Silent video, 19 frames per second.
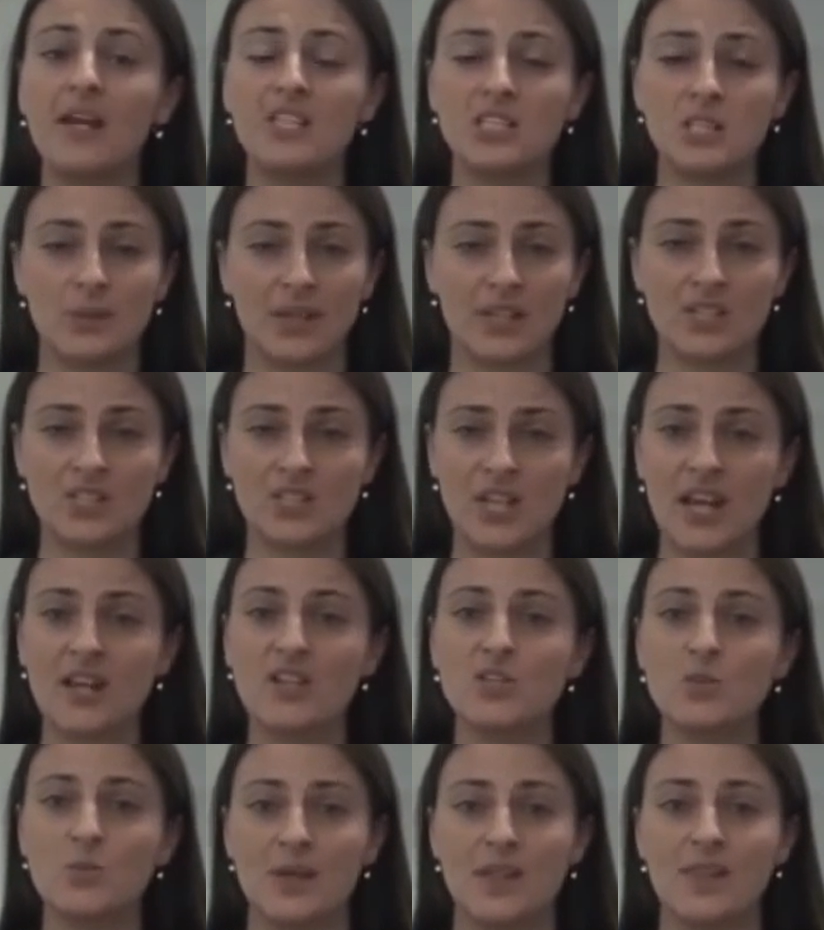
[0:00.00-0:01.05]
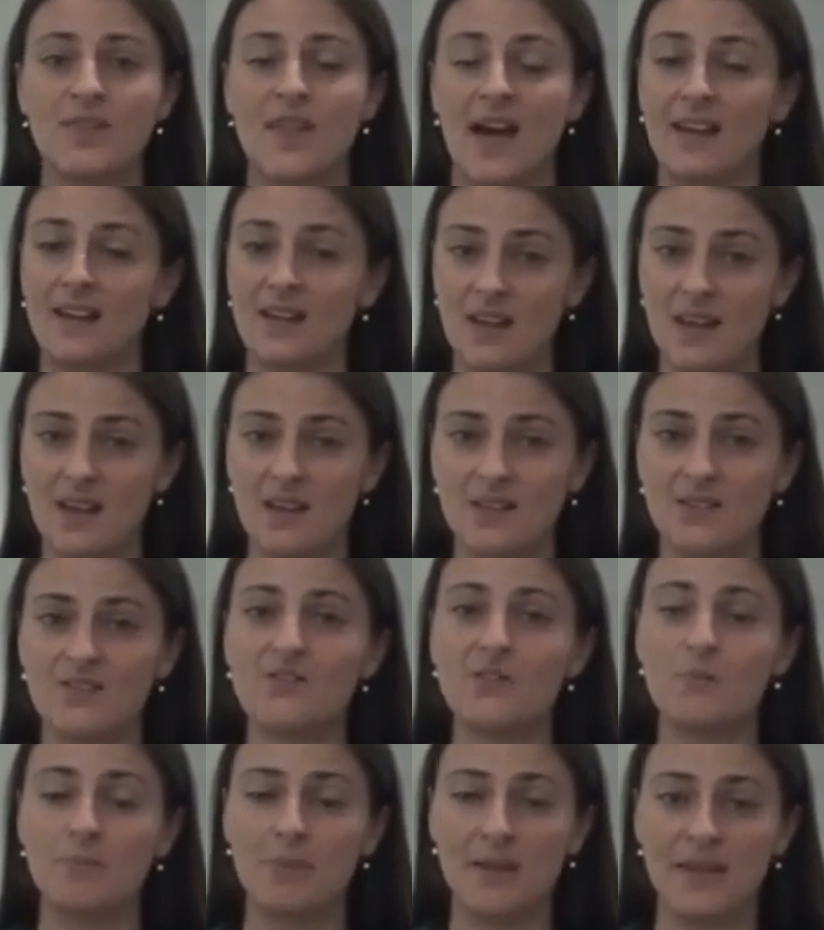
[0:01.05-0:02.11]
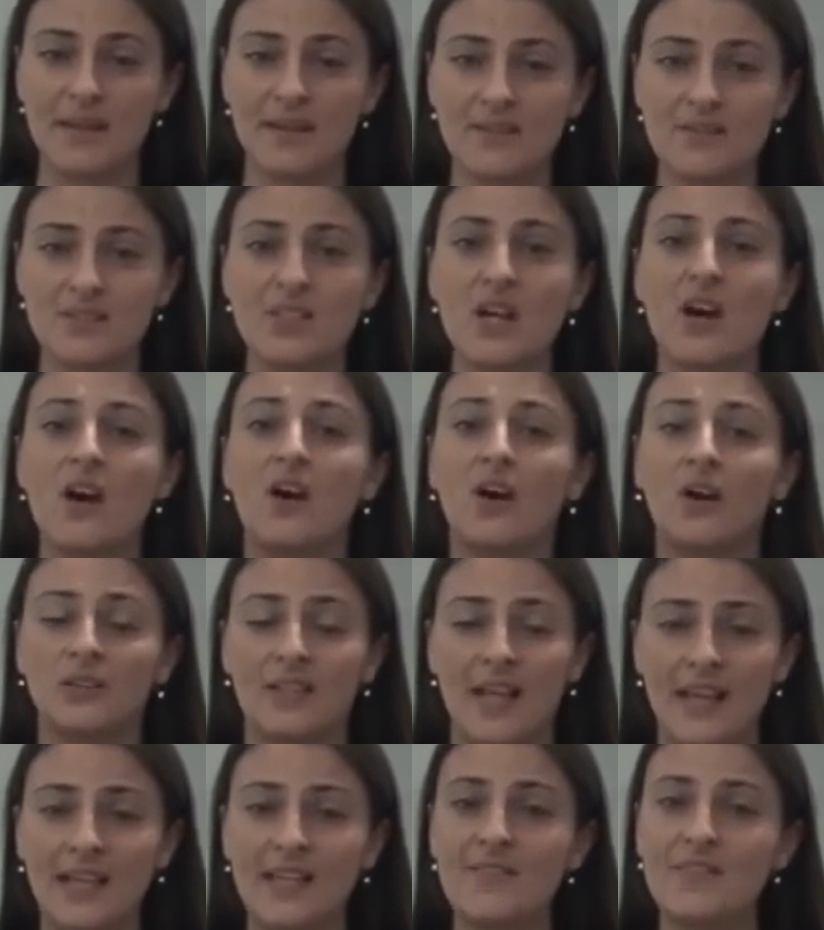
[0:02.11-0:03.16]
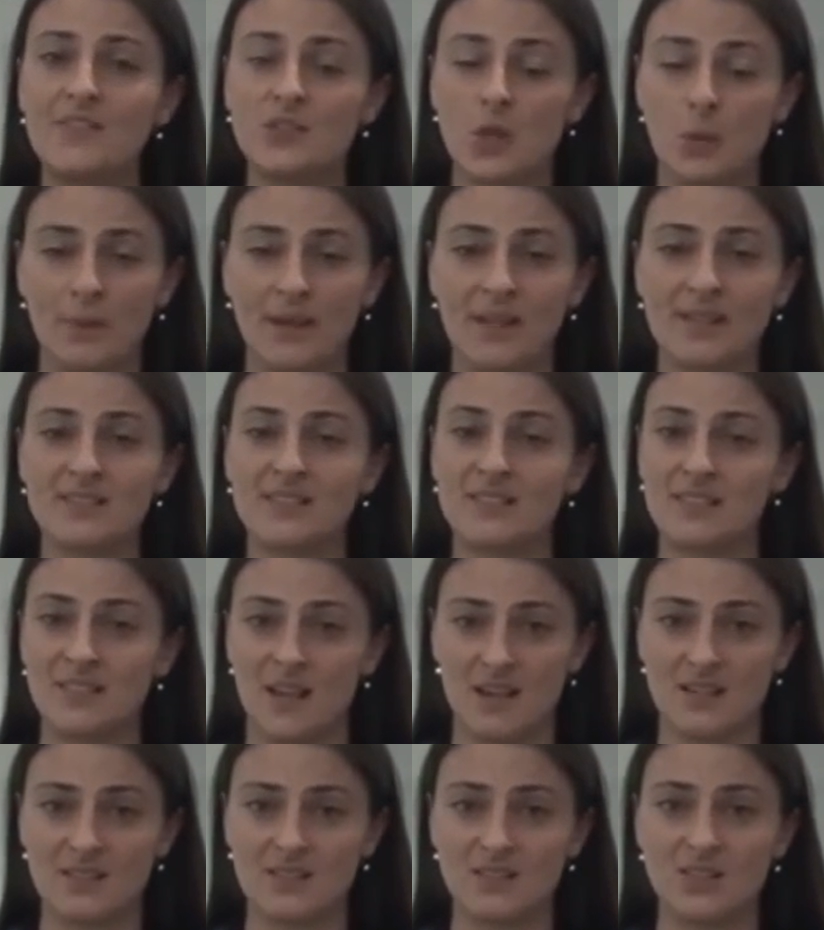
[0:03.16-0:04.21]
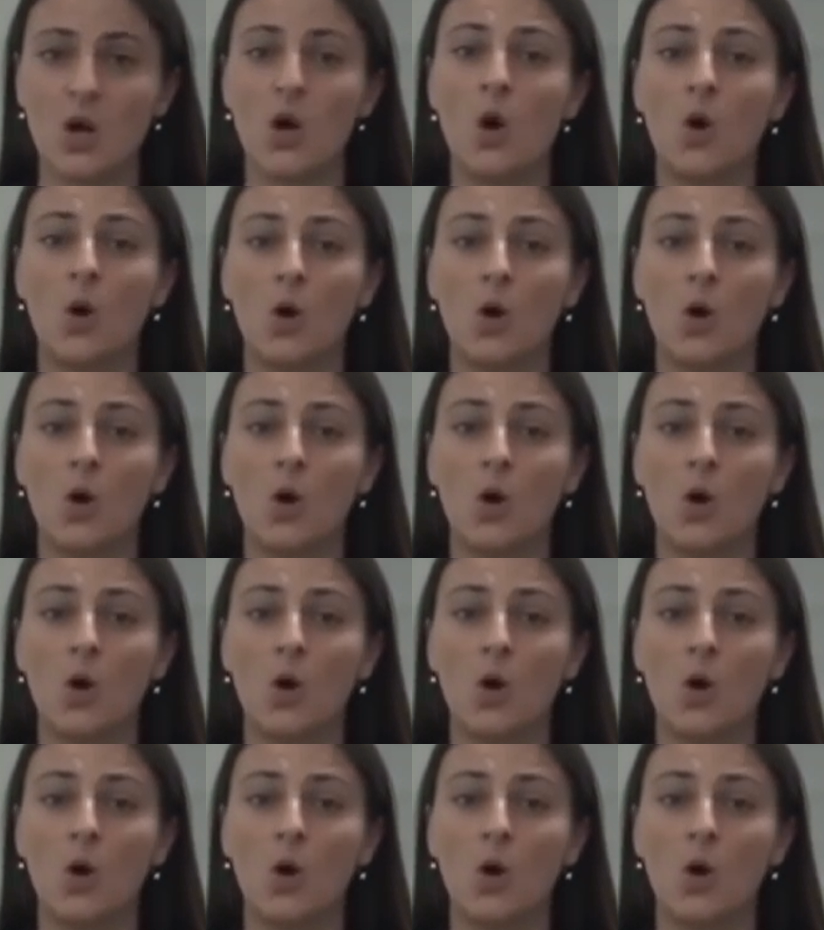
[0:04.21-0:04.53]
to exchange with and learn from peers on any of the topics discussed